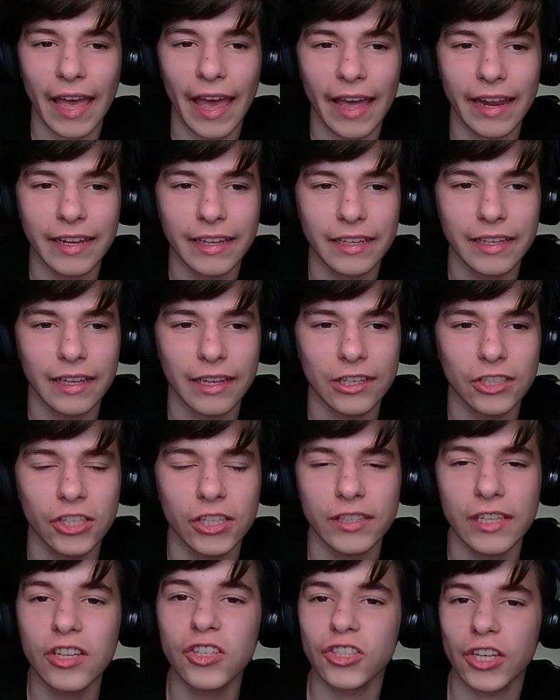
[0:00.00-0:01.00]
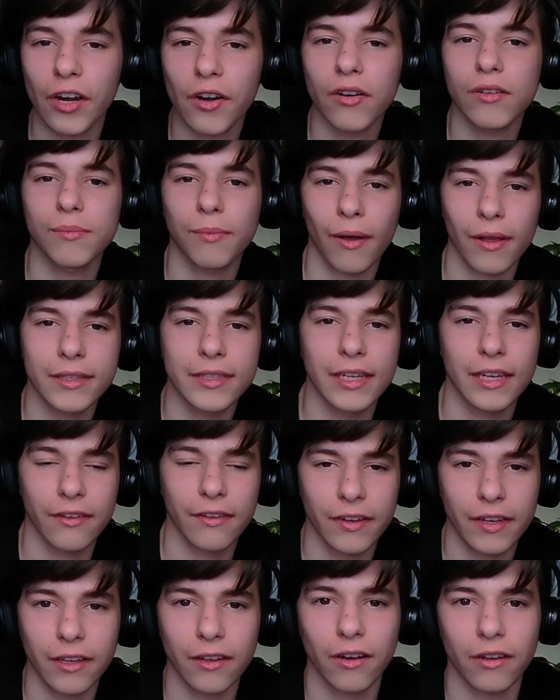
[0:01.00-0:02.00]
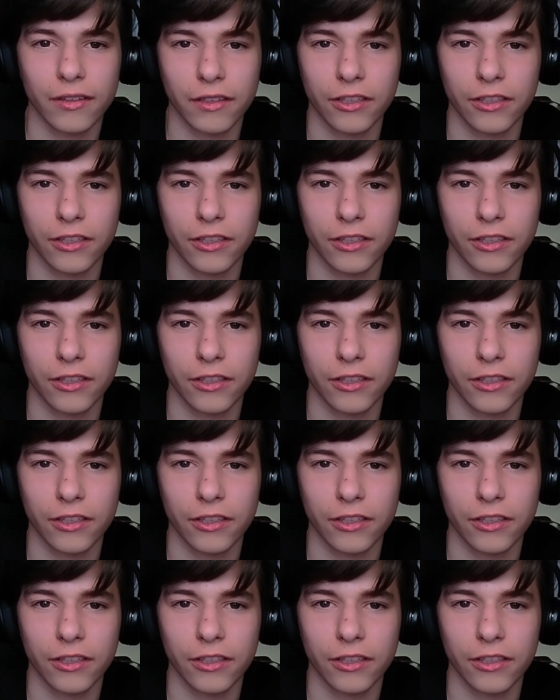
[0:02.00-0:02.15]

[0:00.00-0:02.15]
any just in general positivity on